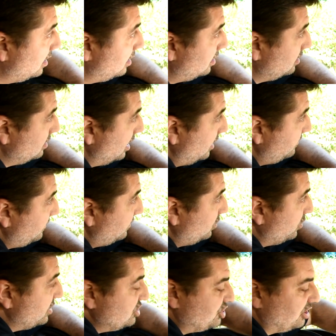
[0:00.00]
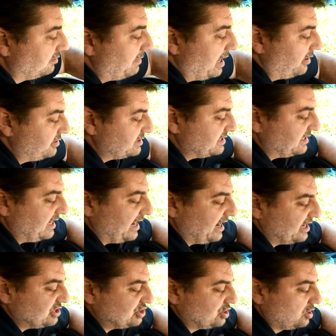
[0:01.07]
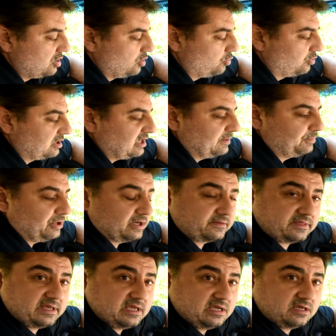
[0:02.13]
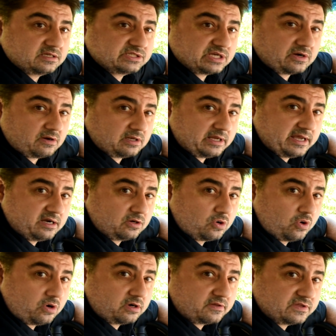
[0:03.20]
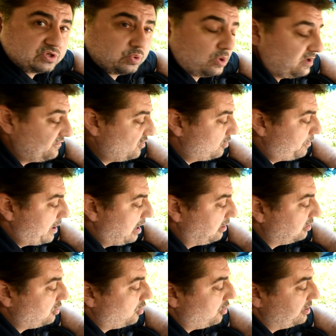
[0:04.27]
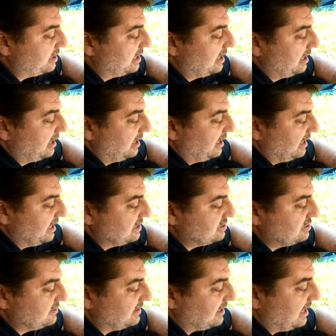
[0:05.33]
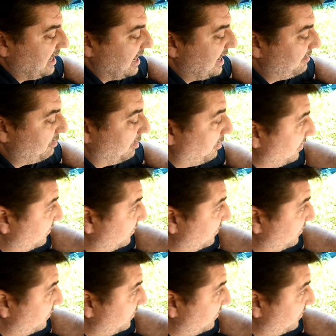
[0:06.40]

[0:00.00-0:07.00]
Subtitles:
Now that the windshield mount is attached, we're going to plug the cigarette lighter cord or the 12-volt power cord into the camera. But